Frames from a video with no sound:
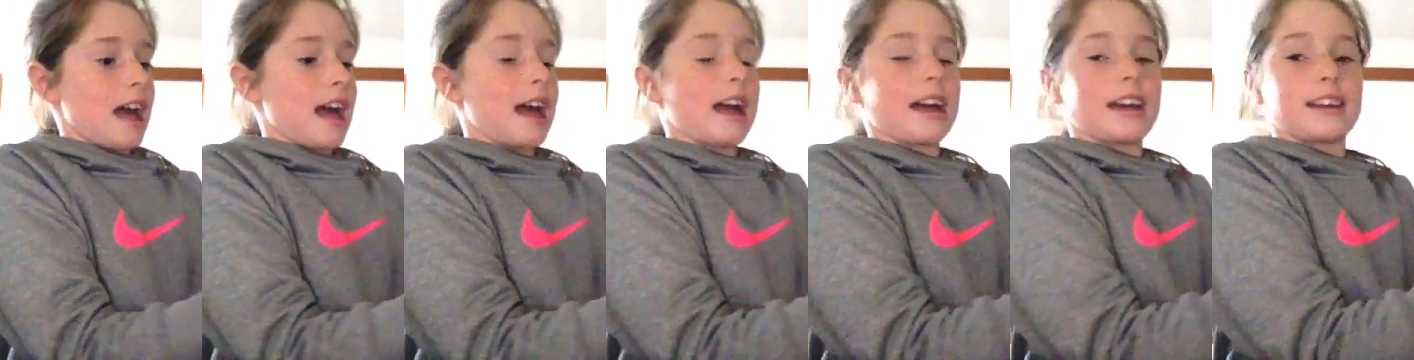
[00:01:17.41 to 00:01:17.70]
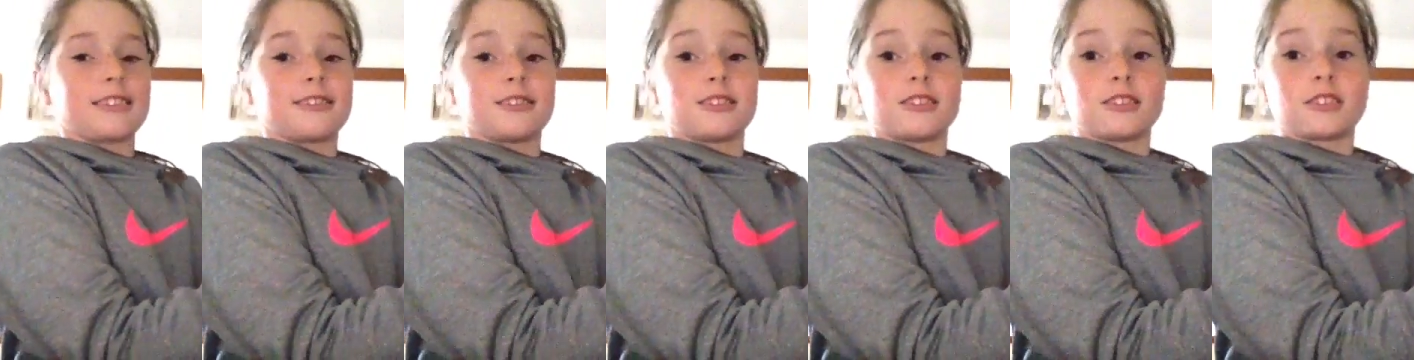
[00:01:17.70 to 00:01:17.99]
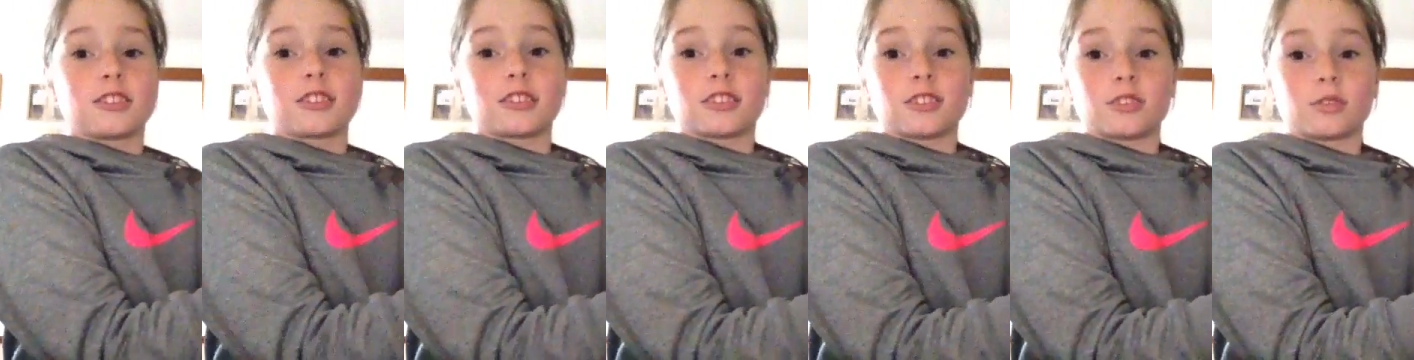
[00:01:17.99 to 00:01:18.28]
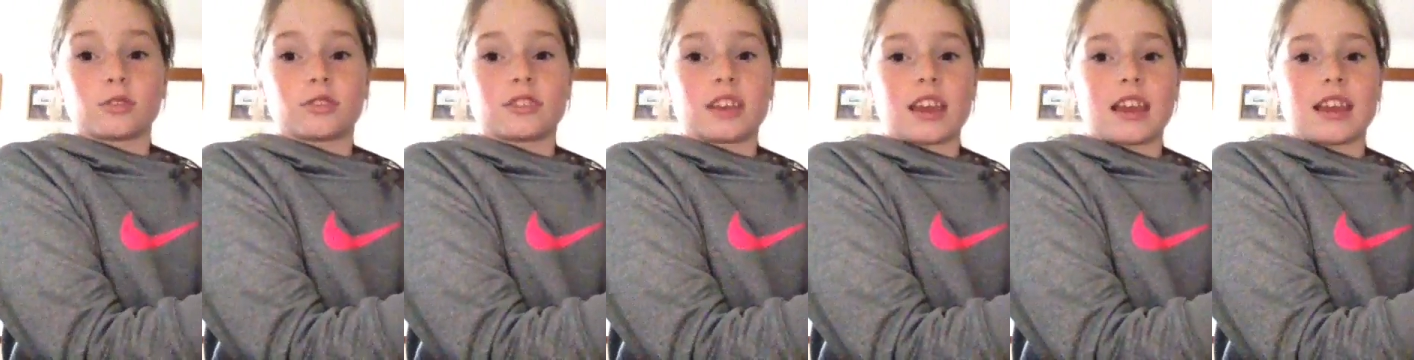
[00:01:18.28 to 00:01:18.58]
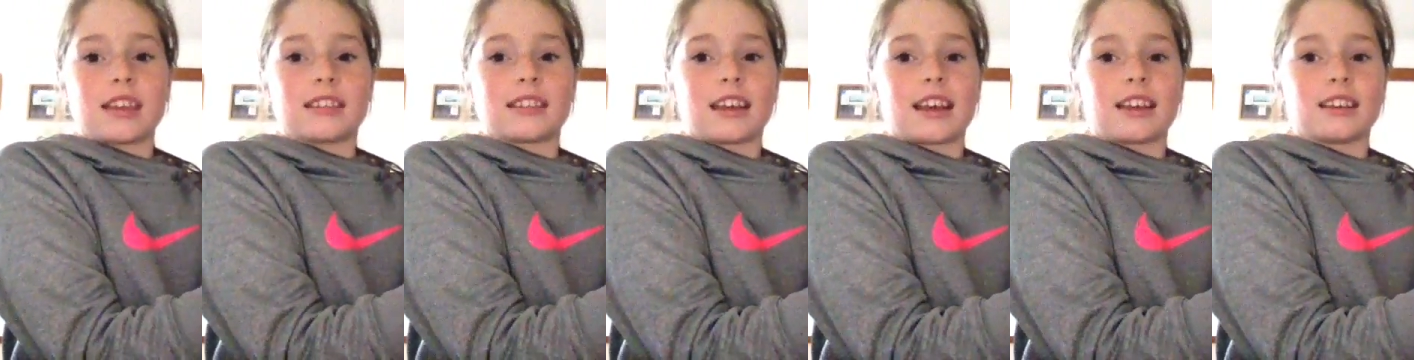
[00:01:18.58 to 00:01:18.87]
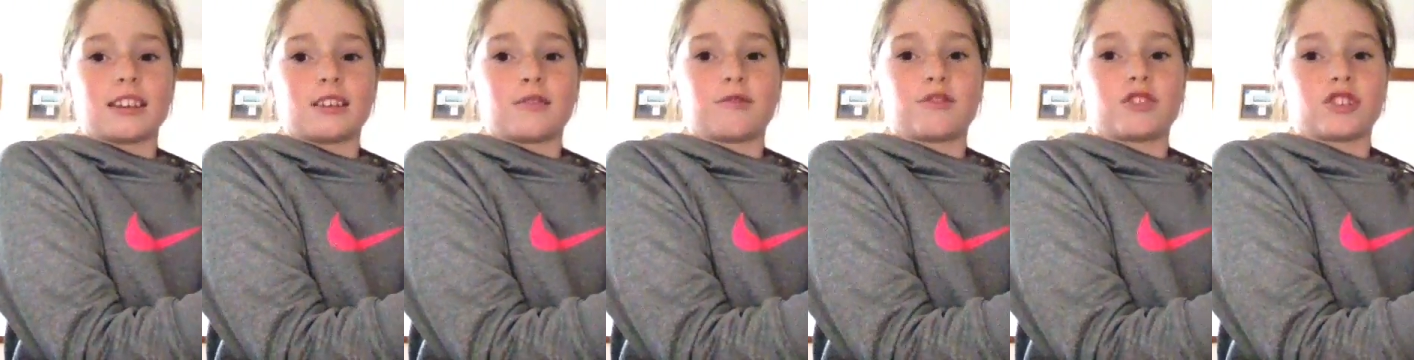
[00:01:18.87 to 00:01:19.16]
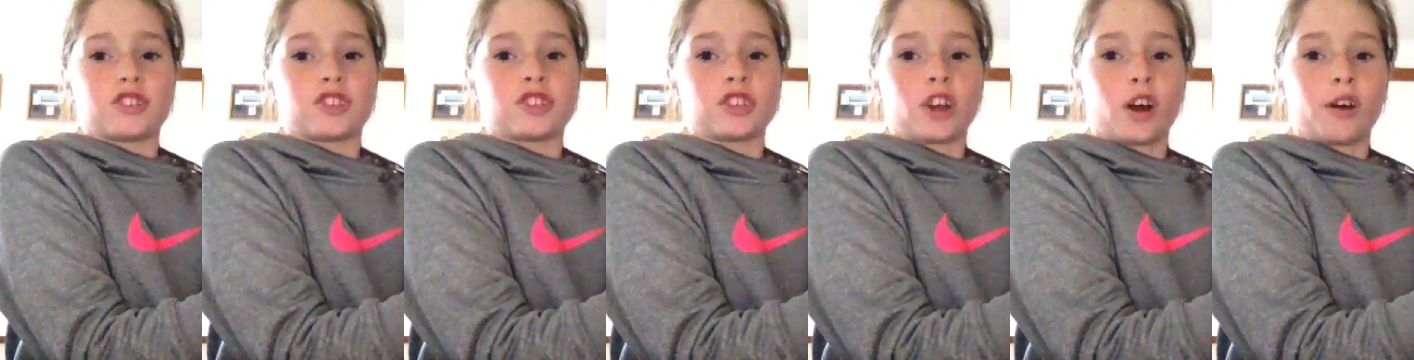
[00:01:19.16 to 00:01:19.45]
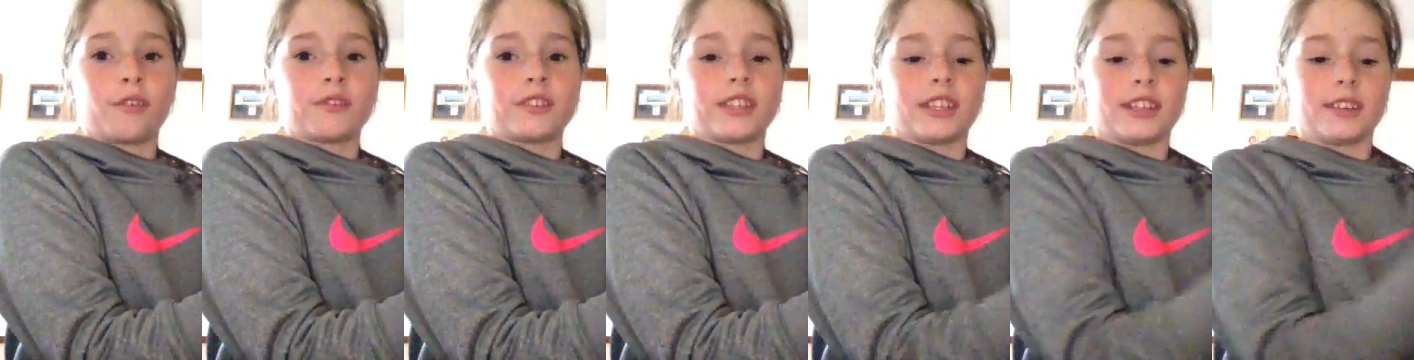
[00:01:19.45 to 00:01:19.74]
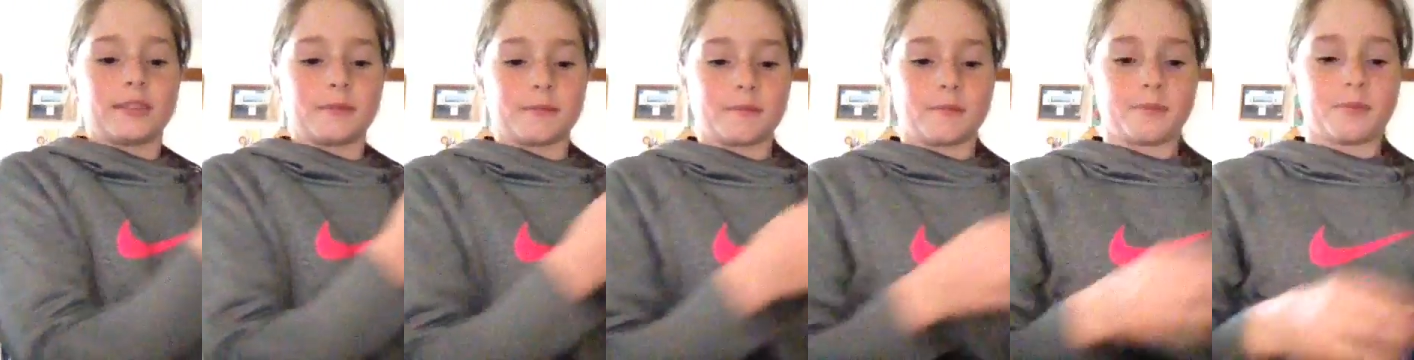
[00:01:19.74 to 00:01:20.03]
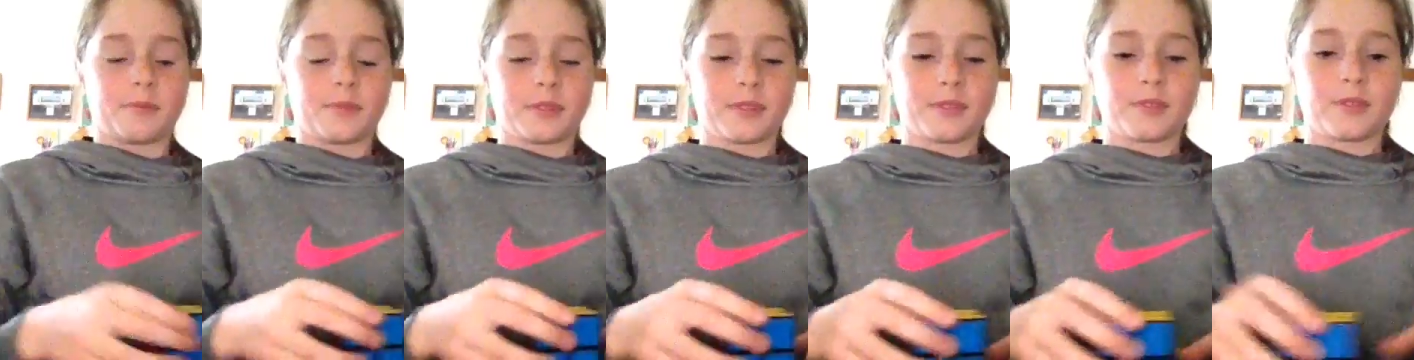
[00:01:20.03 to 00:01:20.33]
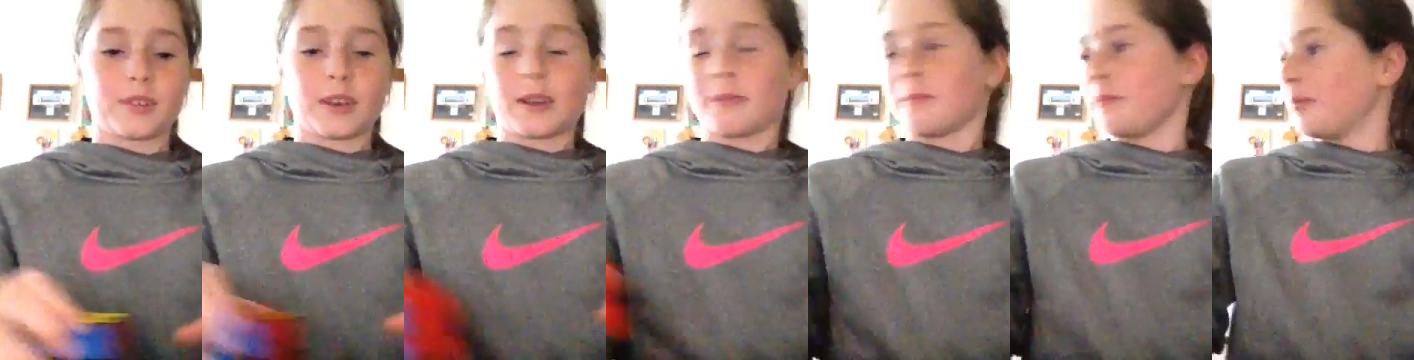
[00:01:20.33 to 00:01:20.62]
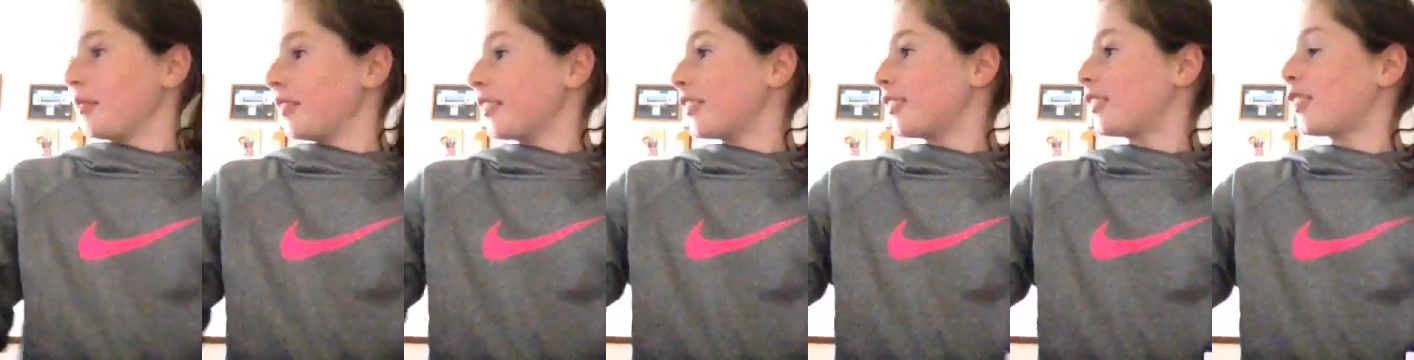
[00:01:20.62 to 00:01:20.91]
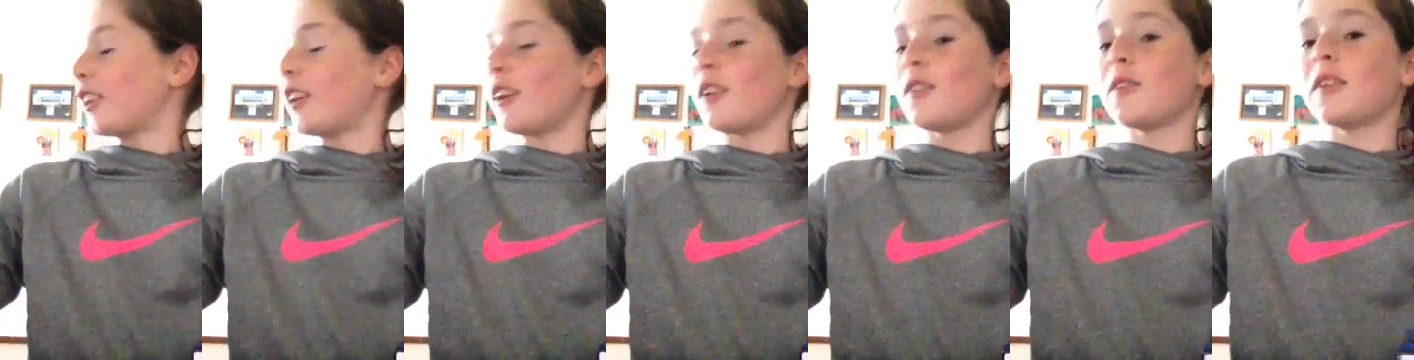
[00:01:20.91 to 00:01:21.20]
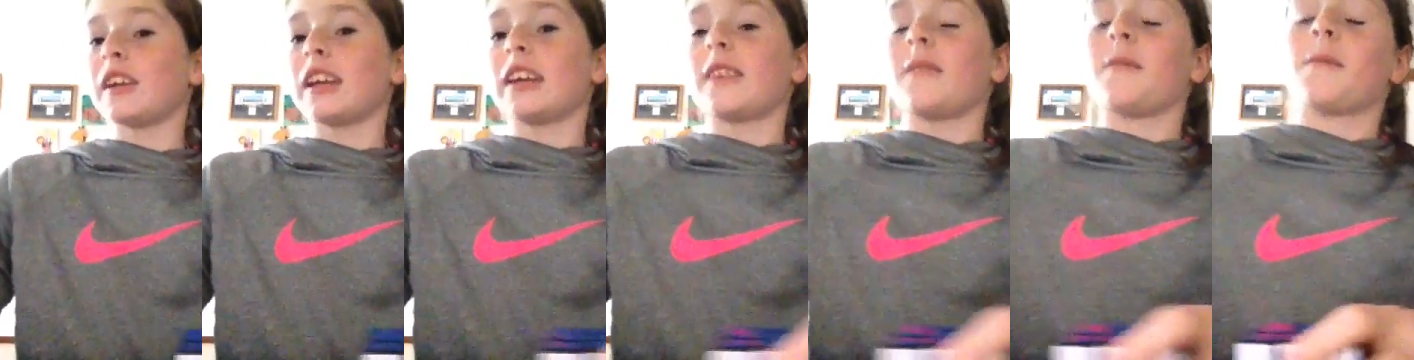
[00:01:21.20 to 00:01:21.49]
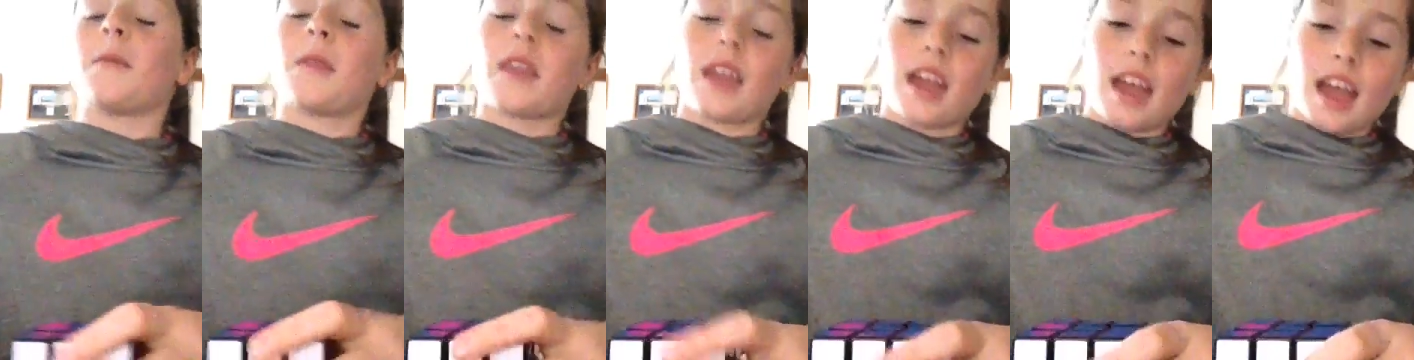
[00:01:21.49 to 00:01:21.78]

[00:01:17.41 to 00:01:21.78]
And you'll see that you've just solved it from the solving.